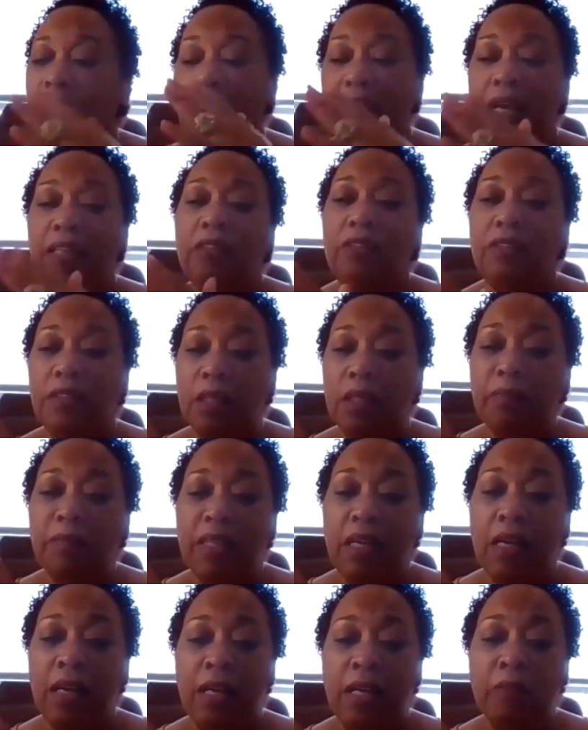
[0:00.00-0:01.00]
And
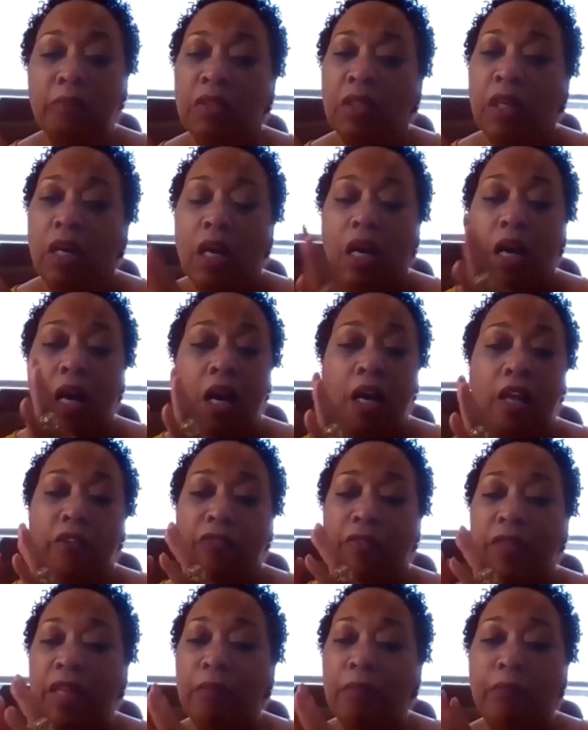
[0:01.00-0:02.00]
sometimes, uh,
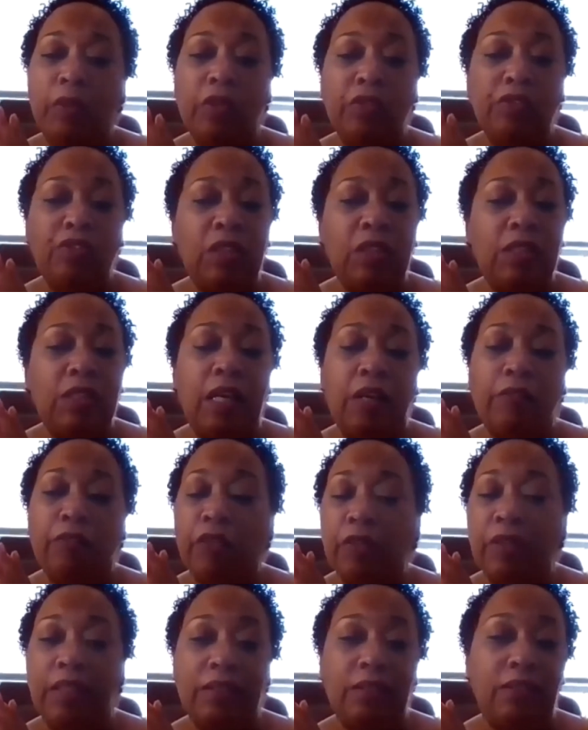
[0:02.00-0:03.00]
if that person
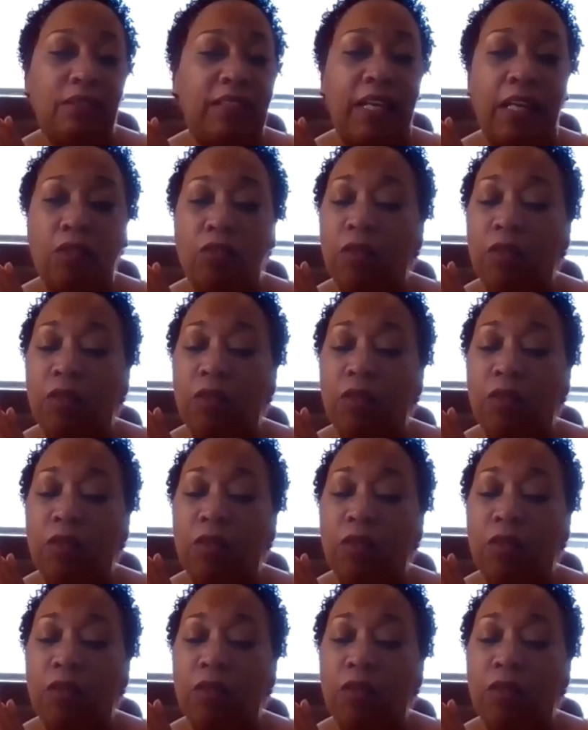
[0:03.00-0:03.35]
never gets that